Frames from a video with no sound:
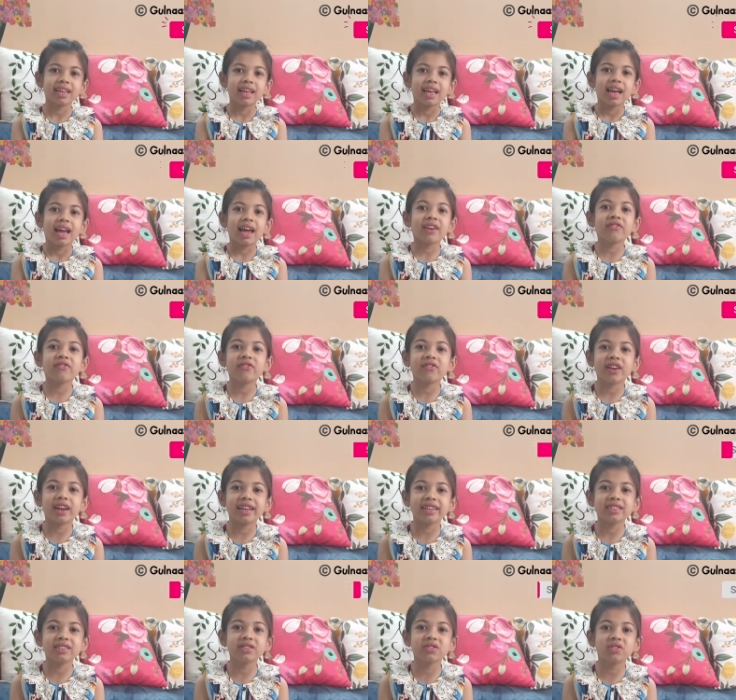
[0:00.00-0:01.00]
And
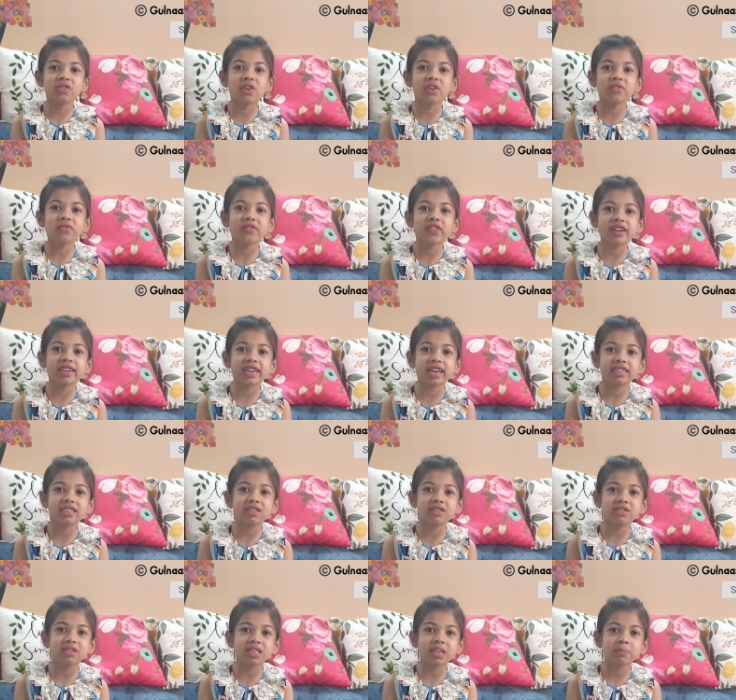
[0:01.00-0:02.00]
friends, don't forget
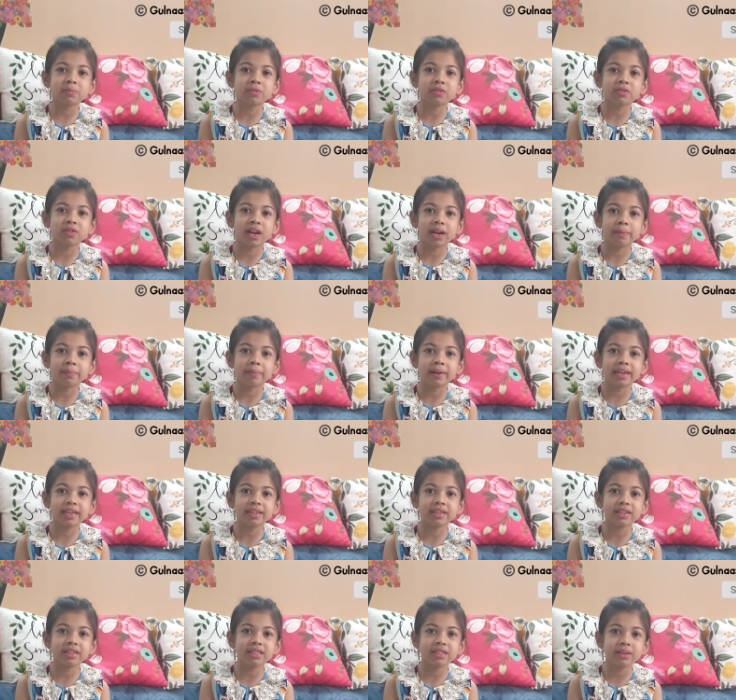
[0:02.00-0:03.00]
to subscribe my
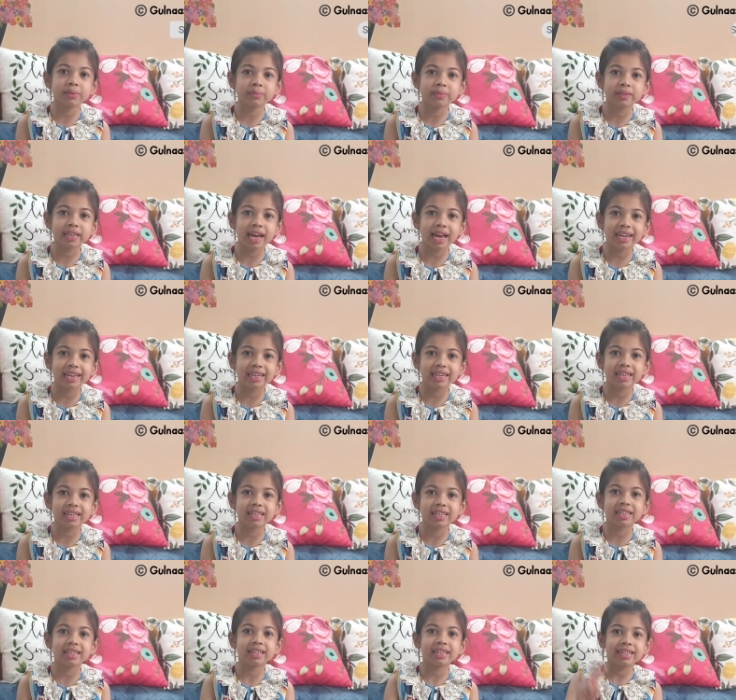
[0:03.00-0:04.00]
YouTube
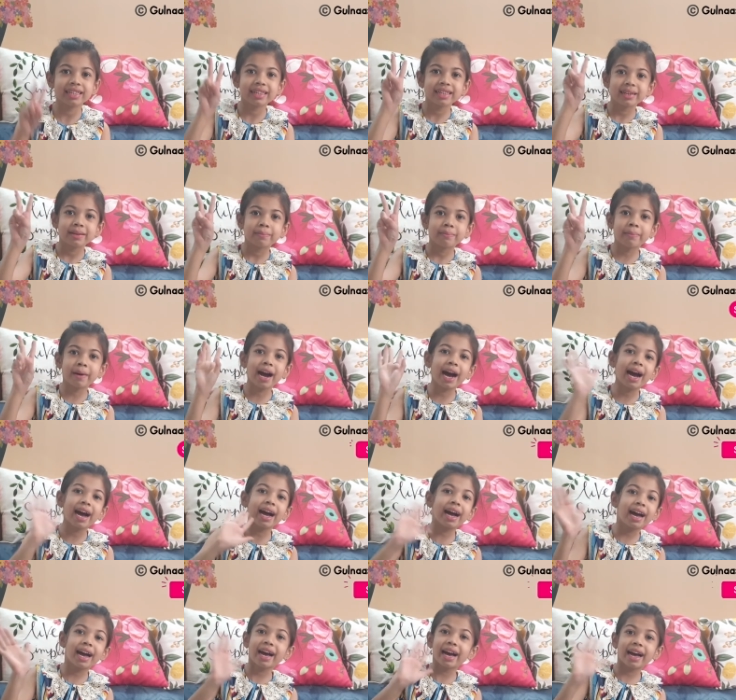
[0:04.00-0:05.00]
channel.
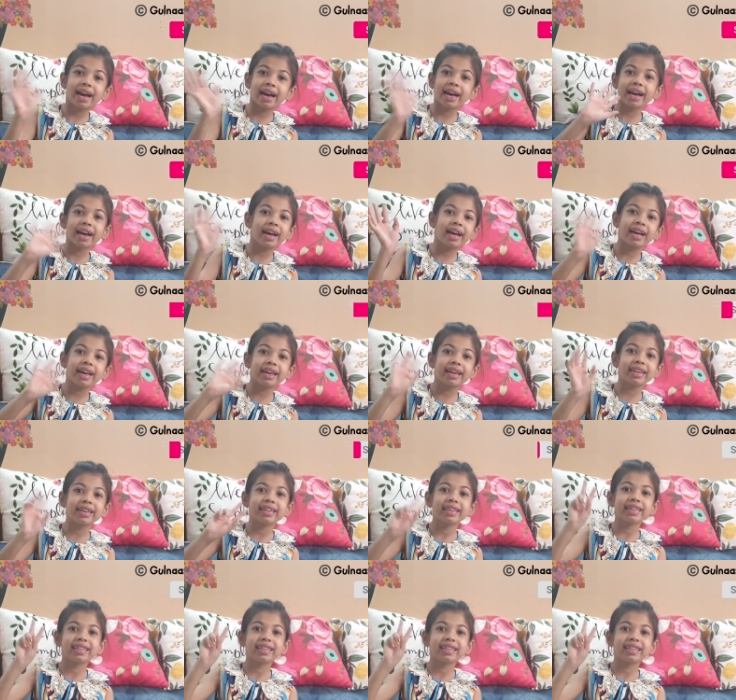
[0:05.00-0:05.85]
Bye!